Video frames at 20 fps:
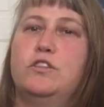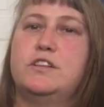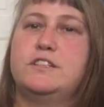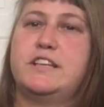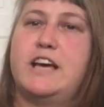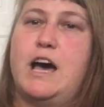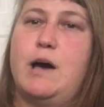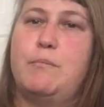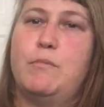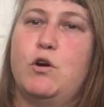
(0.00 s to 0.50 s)
the
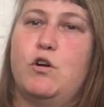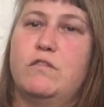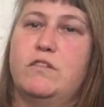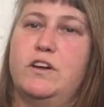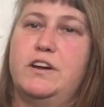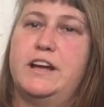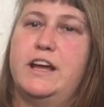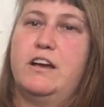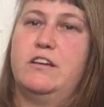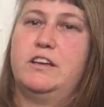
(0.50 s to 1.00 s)
top over,
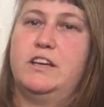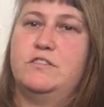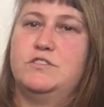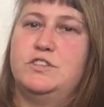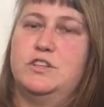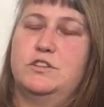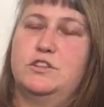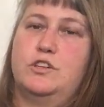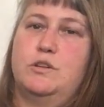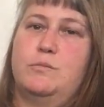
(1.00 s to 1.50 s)
and now it gives
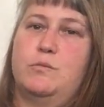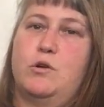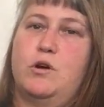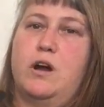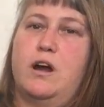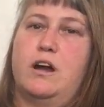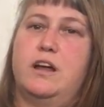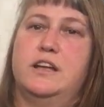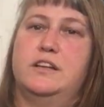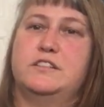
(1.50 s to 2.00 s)
you a little
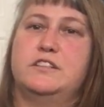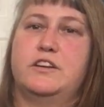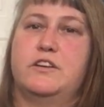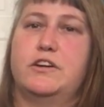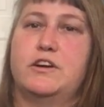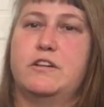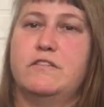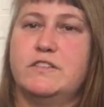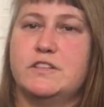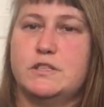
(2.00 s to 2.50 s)
more
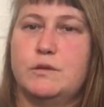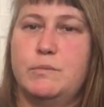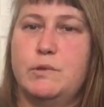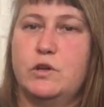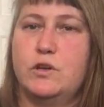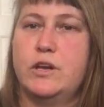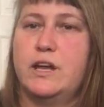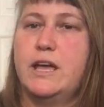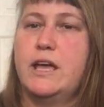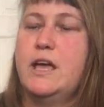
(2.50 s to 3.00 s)
interior
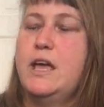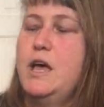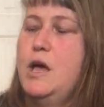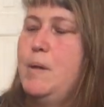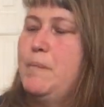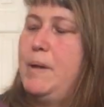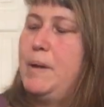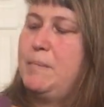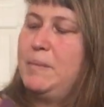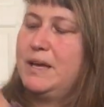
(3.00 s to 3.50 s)
visibility.
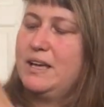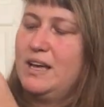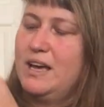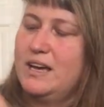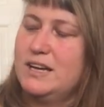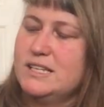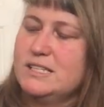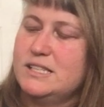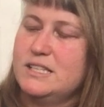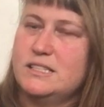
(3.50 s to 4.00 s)
But
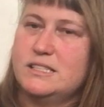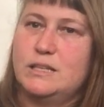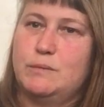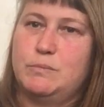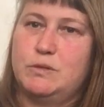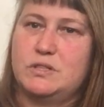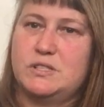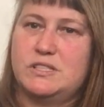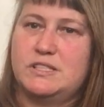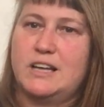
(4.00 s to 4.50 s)
because the
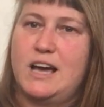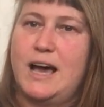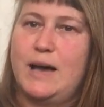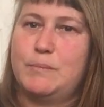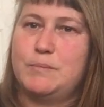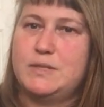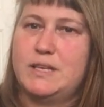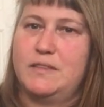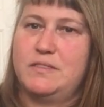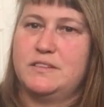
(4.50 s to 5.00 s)
zipper
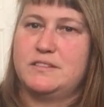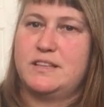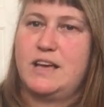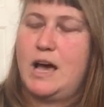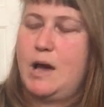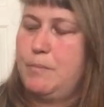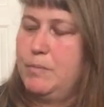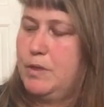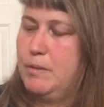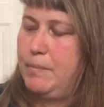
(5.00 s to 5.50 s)
stops at the
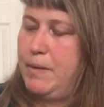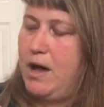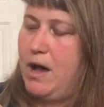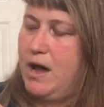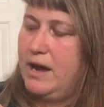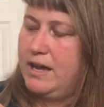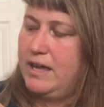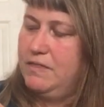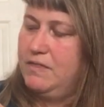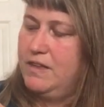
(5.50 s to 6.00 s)
top of the
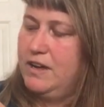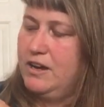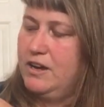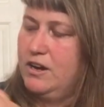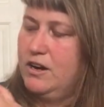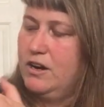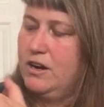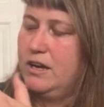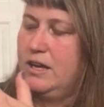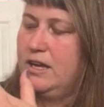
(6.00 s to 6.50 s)
pocket
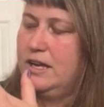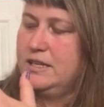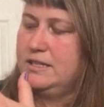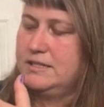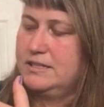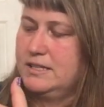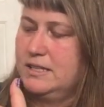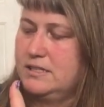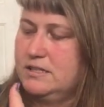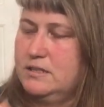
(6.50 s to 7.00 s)
there, it
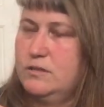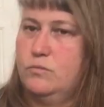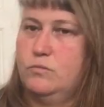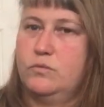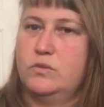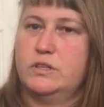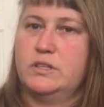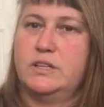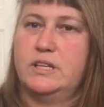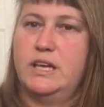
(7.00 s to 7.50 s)
doesn't
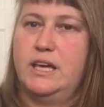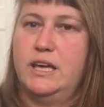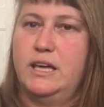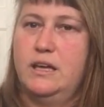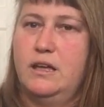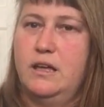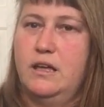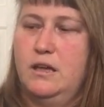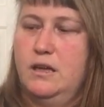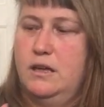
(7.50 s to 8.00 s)
really
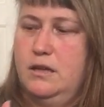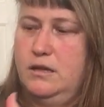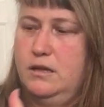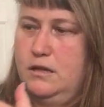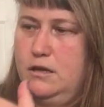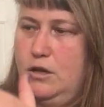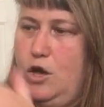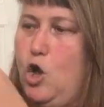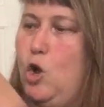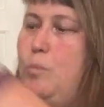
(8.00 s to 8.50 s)

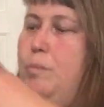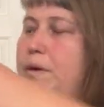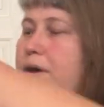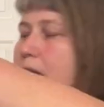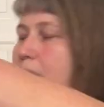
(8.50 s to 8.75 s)
open